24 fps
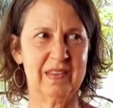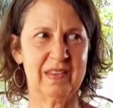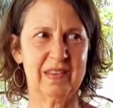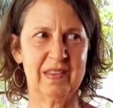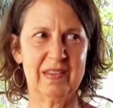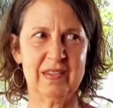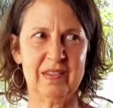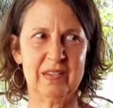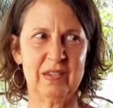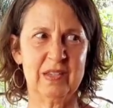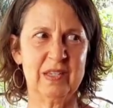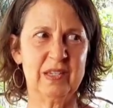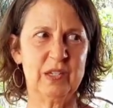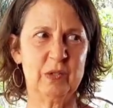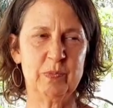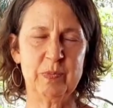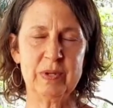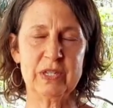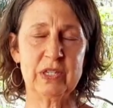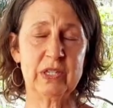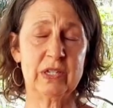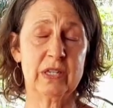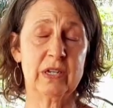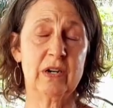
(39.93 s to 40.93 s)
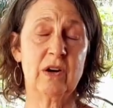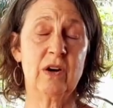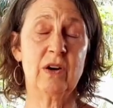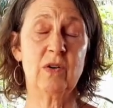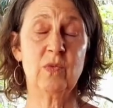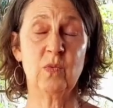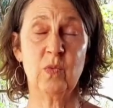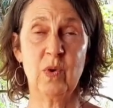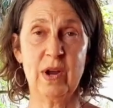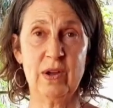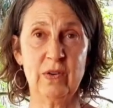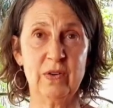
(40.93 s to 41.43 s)
these these bits that aren't
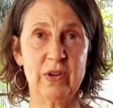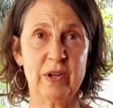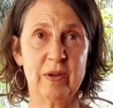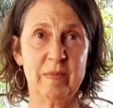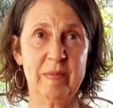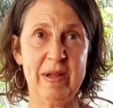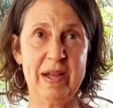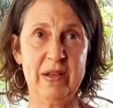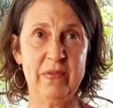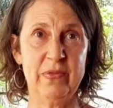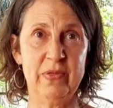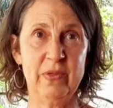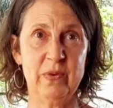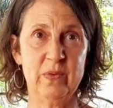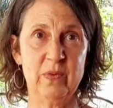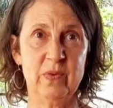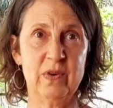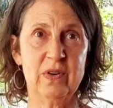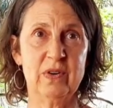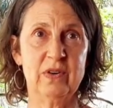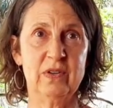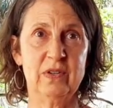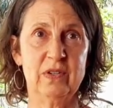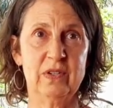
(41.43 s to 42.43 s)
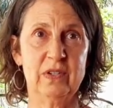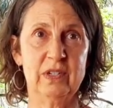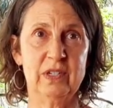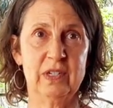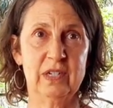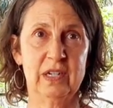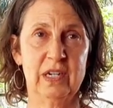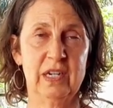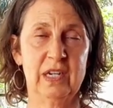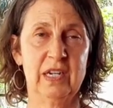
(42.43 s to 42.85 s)
welcome out in the world